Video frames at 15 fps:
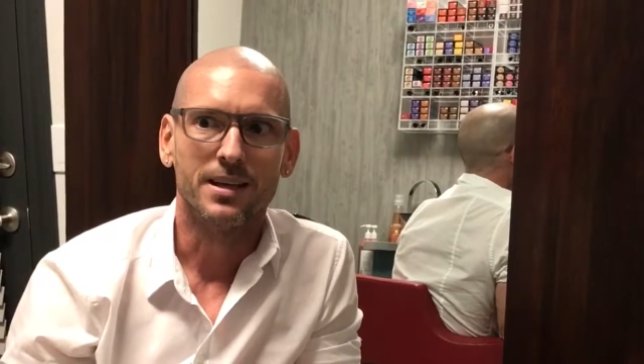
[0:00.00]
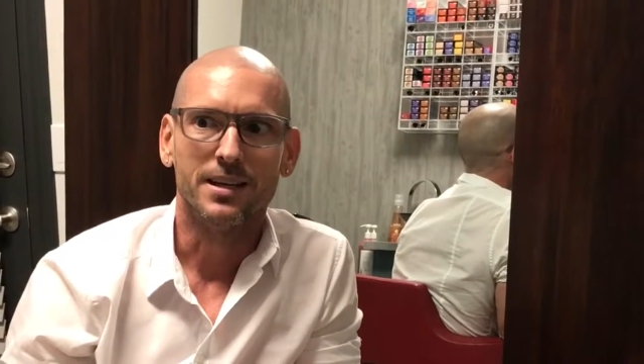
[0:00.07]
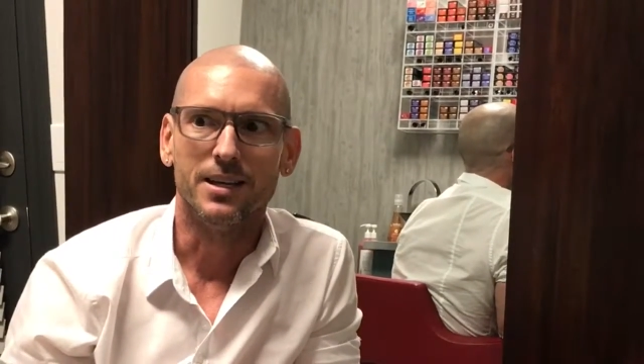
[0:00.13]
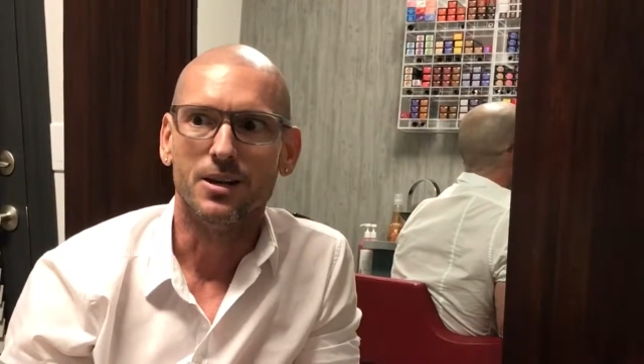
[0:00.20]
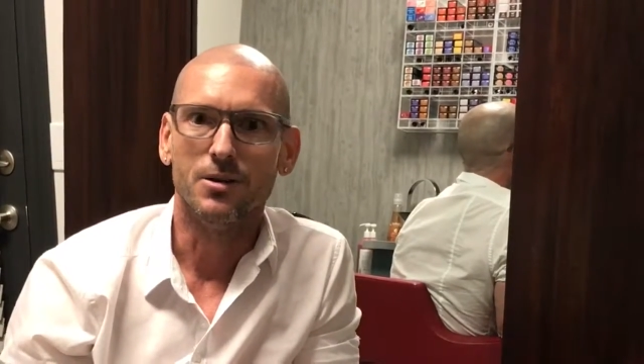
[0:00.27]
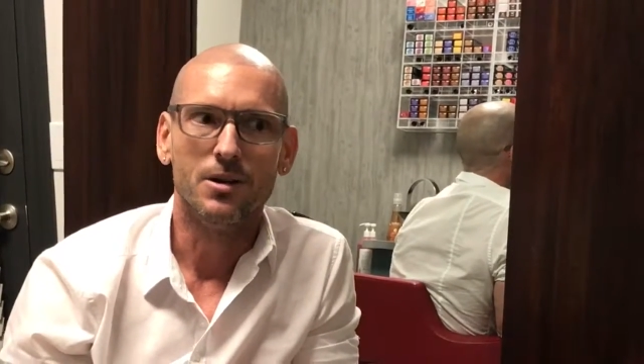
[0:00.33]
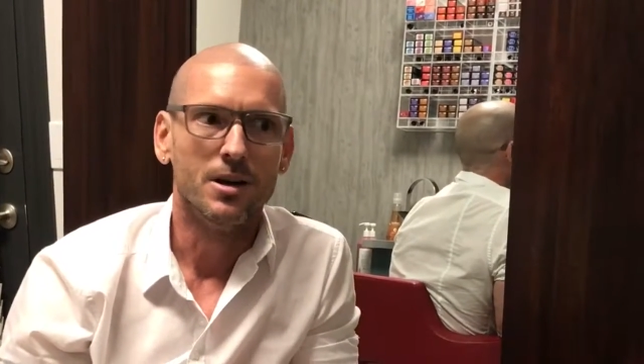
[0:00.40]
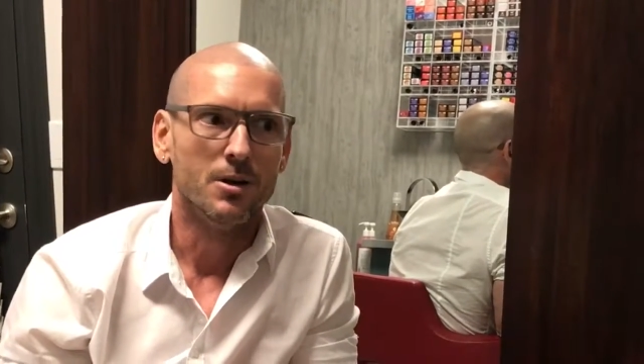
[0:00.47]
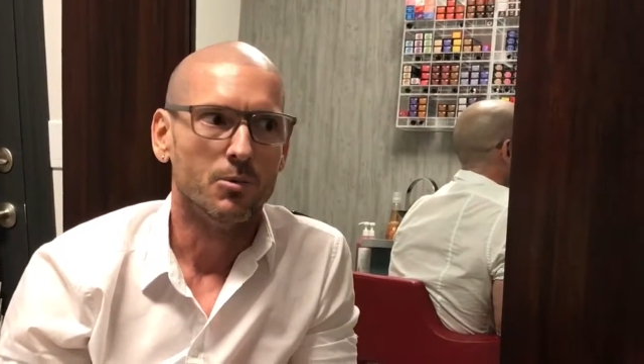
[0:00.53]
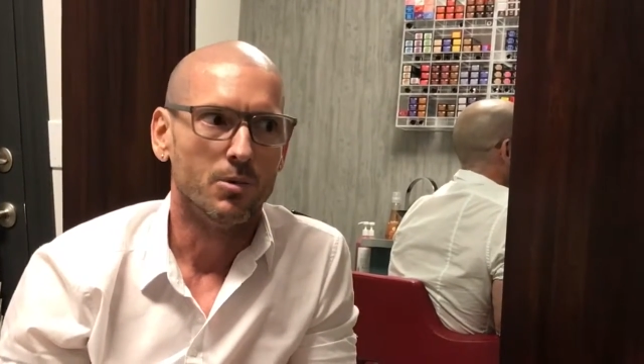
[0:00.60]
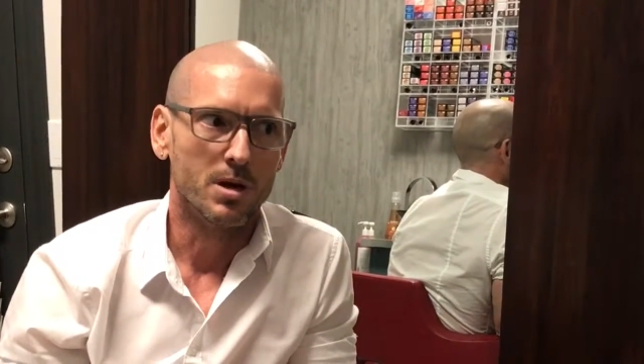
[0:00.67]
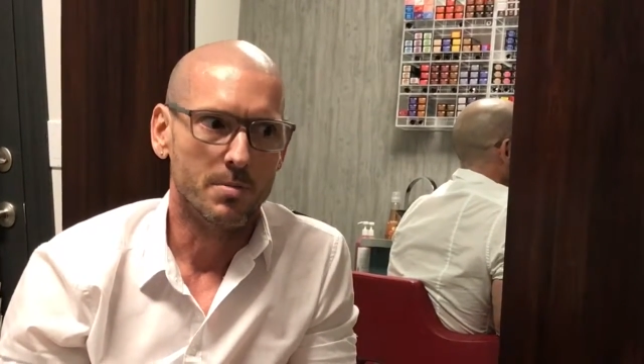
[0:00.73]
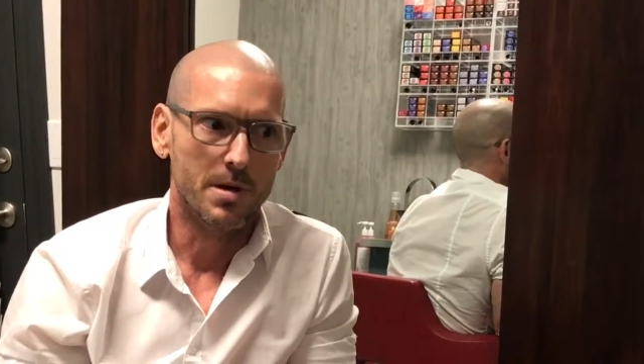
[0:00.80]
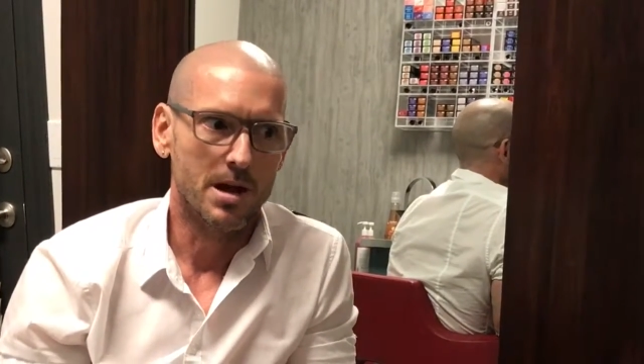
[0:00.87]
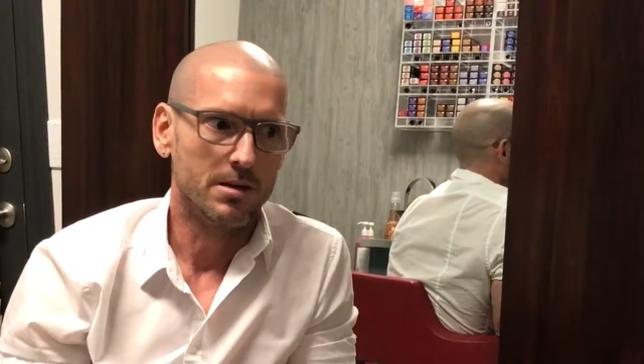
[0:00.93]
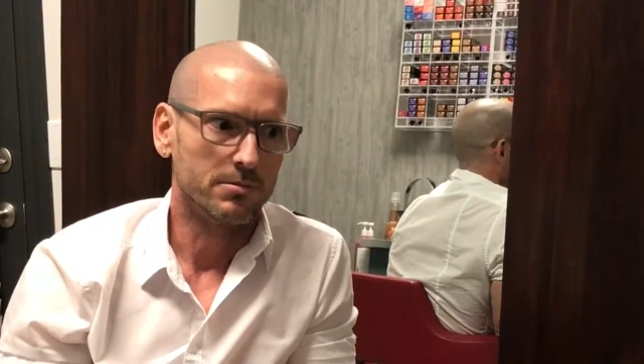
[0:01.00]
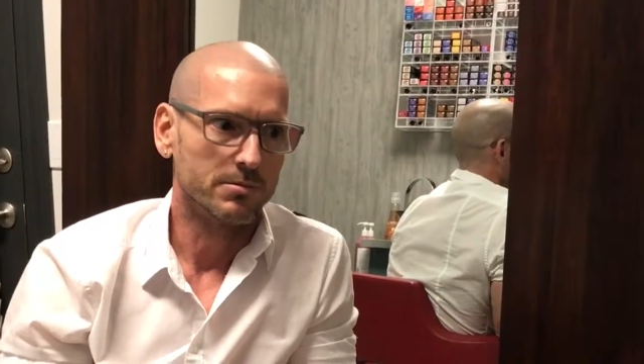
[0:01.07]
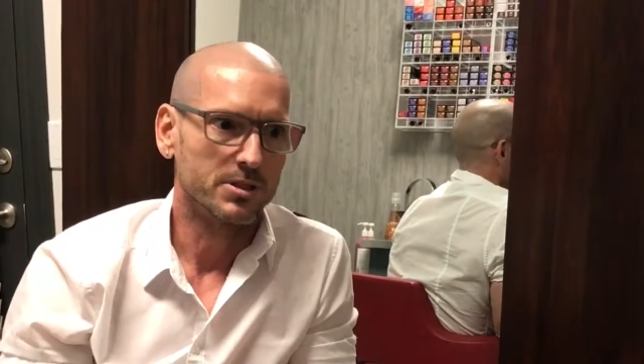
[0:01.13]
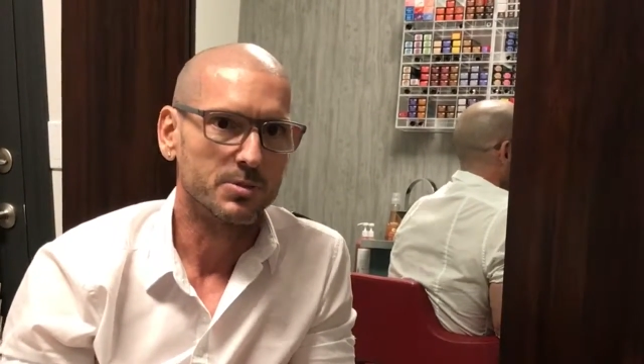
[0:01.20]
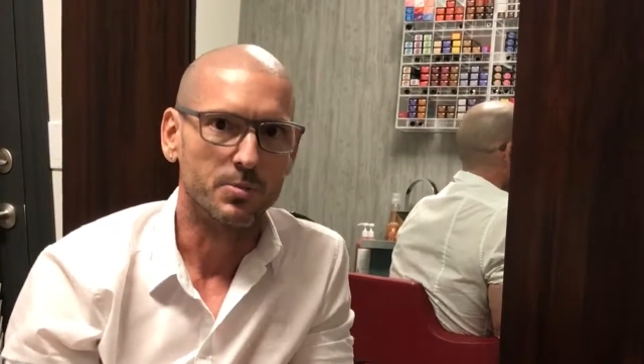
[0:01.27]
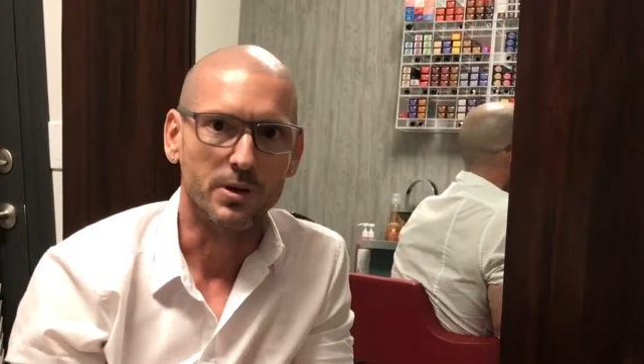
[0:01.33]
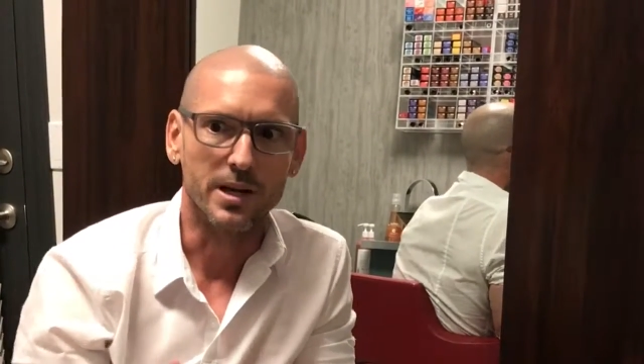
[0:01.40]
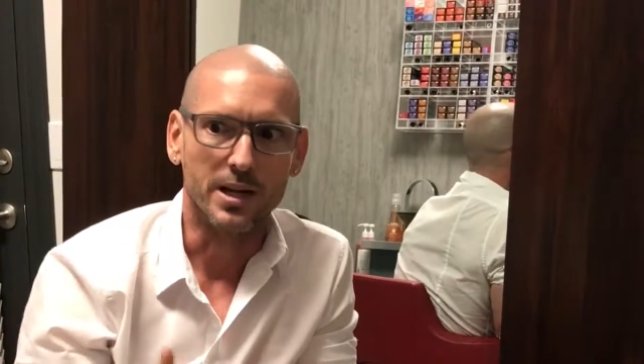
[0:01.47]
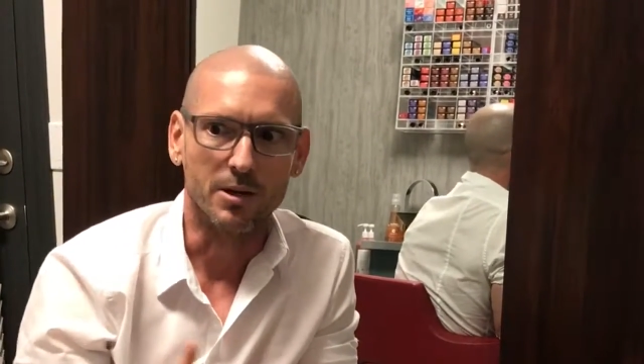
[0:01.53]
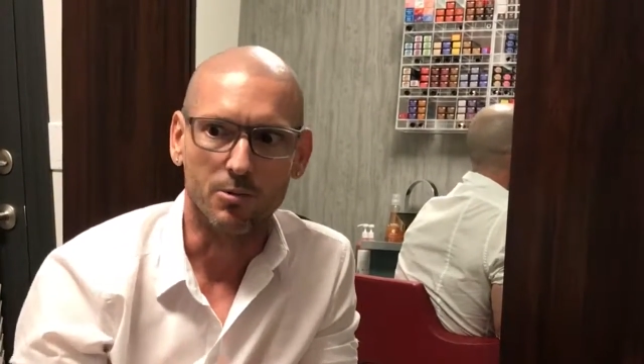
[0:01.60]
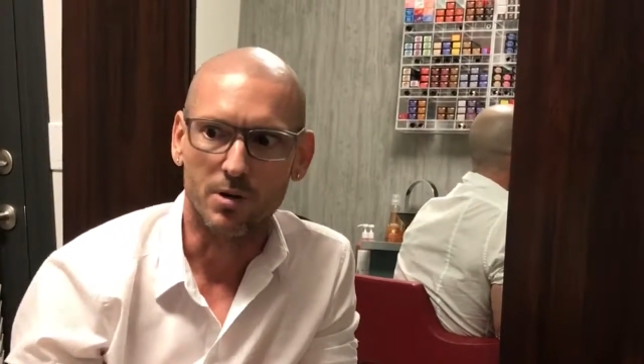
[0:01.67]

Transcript: You know, what about spring?